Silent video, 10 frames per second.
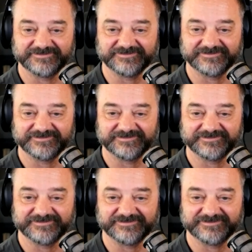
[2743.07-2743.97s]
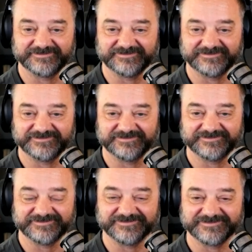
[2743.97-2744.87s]

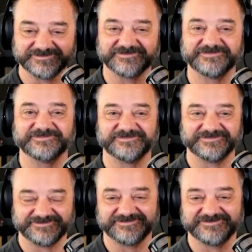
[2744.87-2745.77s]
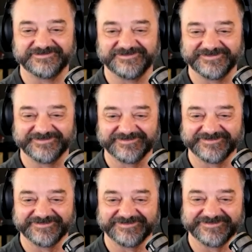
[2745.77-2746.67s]

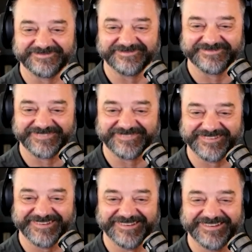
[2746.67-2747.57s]
(not speaking)